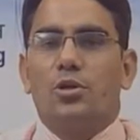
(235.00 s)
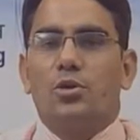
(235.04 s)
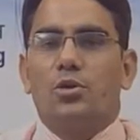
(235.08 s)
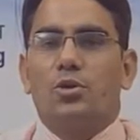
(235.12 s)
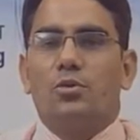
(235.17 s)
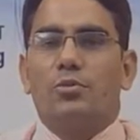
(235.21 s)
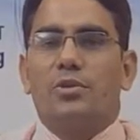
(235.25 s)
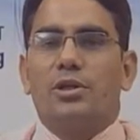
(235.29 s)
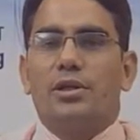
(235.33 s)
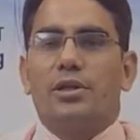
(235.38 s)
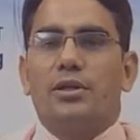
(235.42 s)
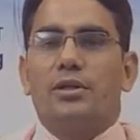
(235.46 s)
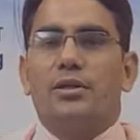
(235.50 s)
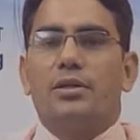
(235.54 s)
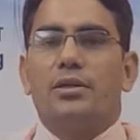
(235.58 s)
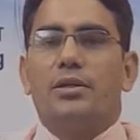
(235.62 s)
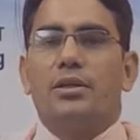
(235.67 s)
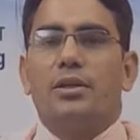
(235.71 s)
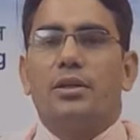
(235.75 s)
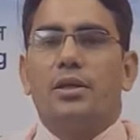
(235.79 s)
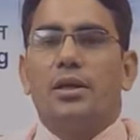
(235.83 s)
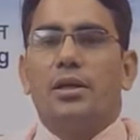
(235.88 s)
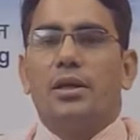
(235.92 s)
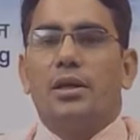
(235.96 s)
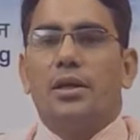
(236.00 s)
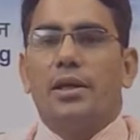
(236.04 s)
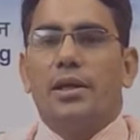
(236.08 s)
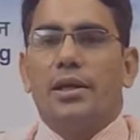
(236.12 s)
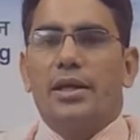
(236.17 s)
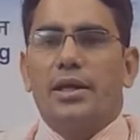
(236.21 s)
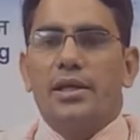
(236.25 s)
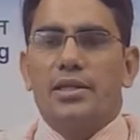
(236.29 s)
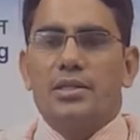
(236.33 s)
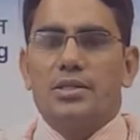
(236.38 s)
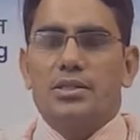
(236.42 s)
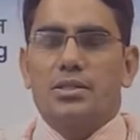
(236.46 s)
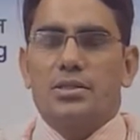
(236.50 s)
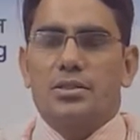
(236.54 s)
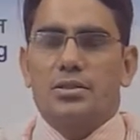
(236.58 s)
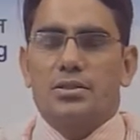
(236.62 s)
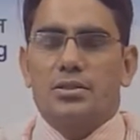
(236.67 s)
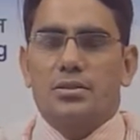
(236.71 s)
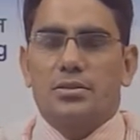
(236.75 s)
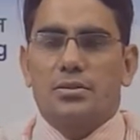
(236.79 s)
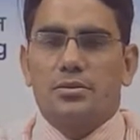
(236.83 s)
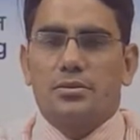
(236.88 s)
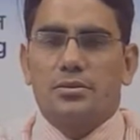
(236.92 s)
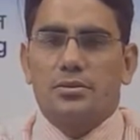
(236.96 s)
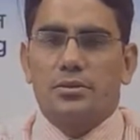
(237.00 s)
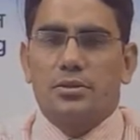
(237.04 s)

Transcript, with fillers: document as